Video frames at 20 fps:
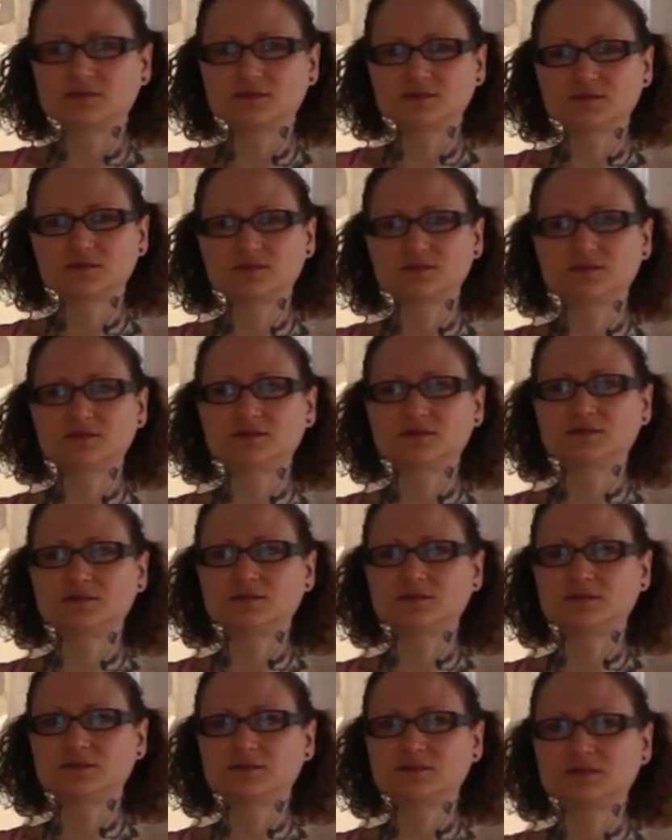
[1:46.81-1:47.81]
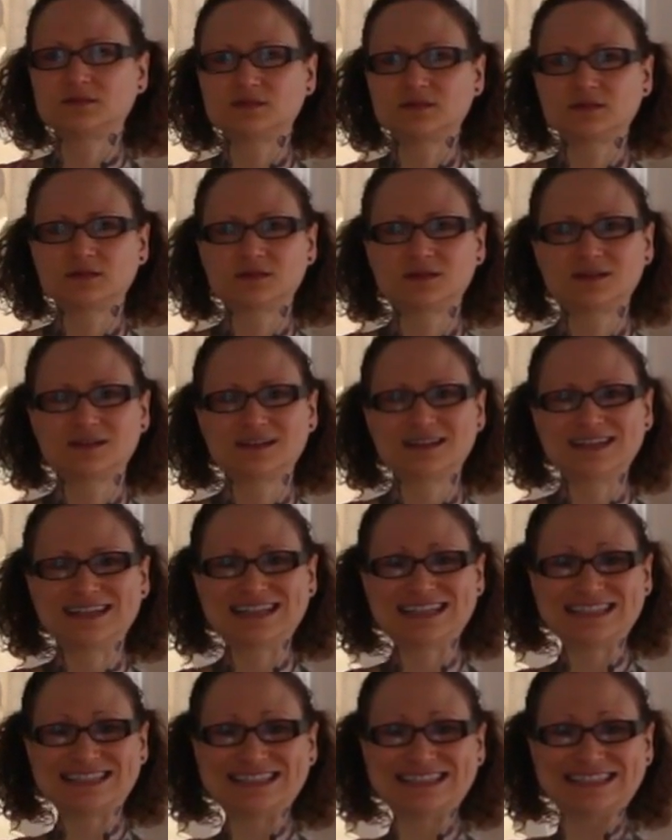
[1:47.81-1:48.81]

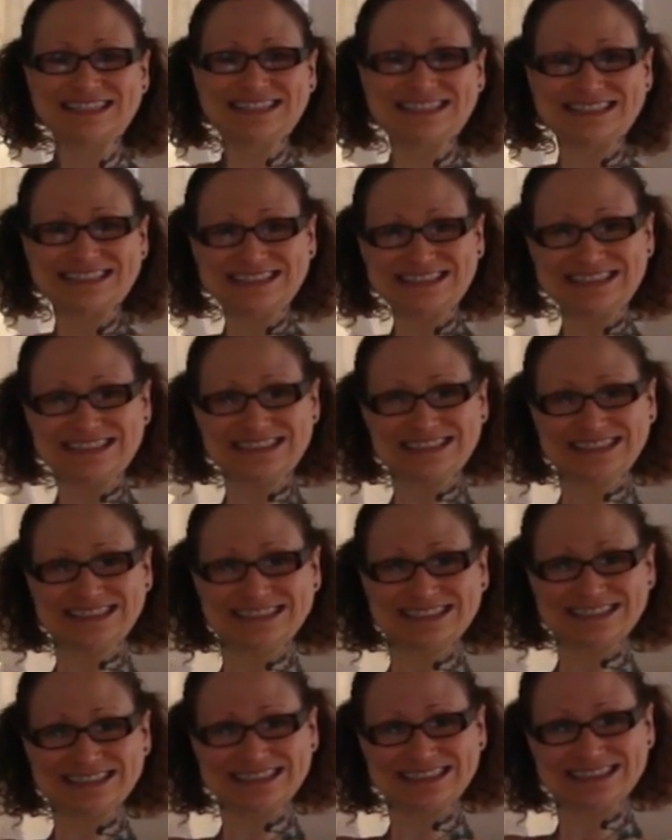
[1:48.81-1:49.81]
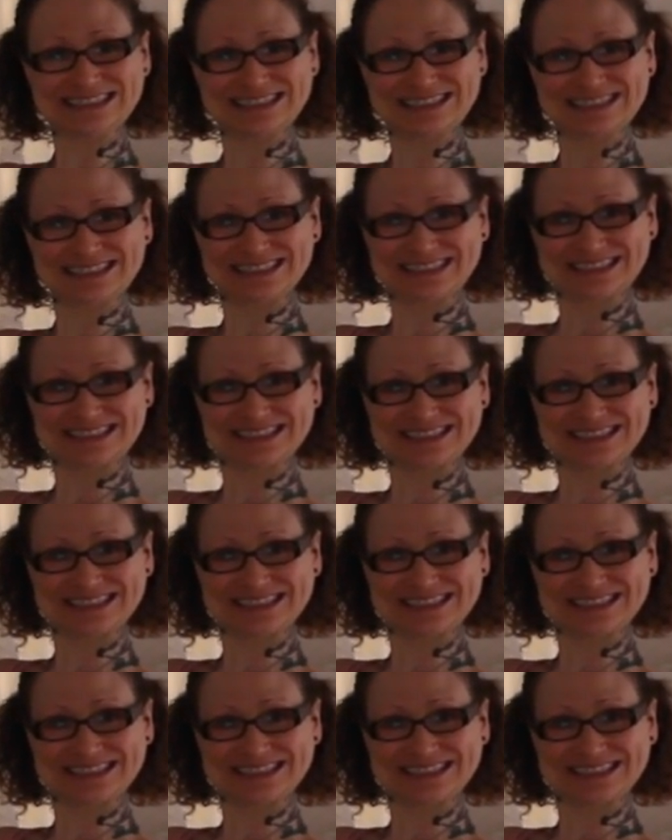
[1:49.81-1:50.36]
[no speech]